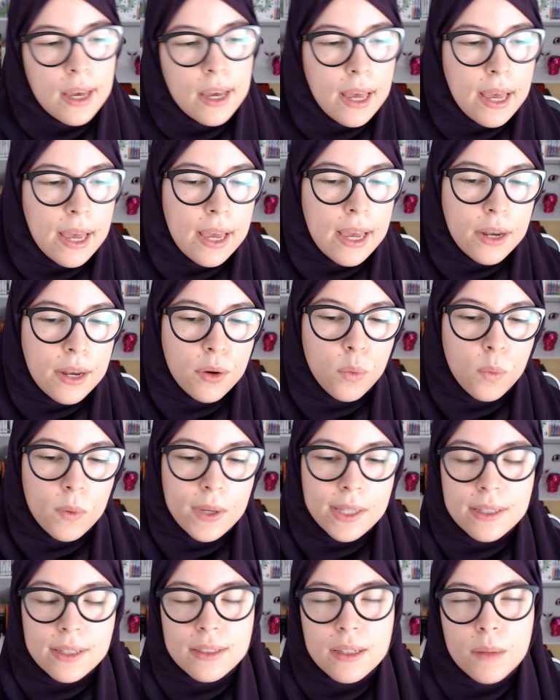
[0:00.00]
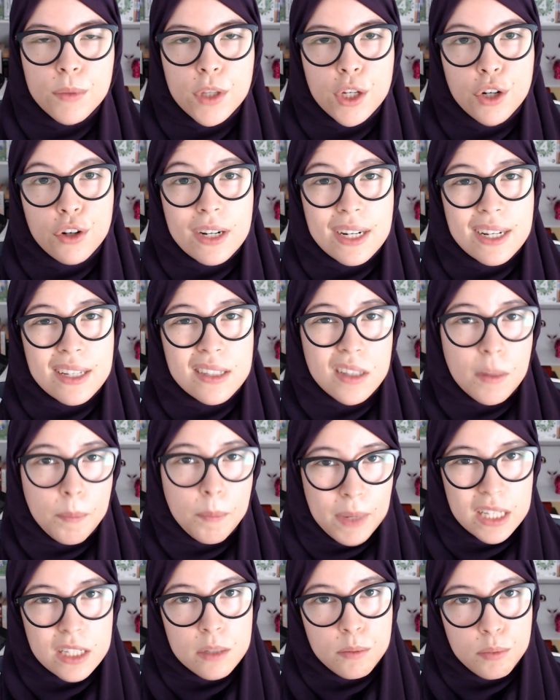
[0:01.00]
and whether something really is the
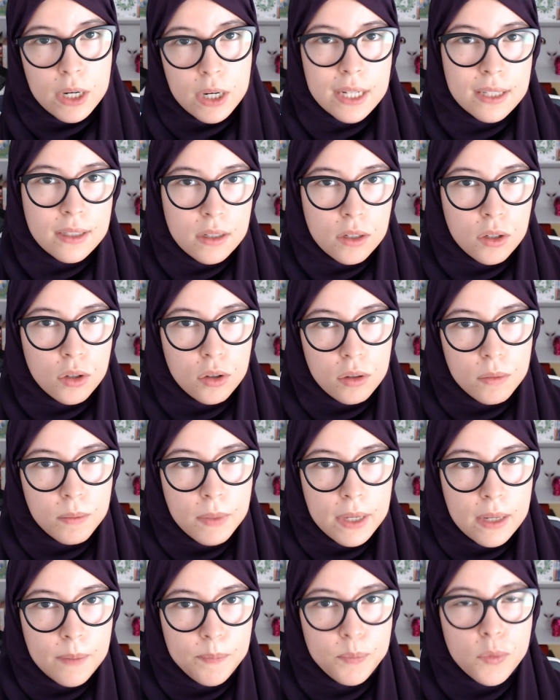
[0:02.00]
best price it could be,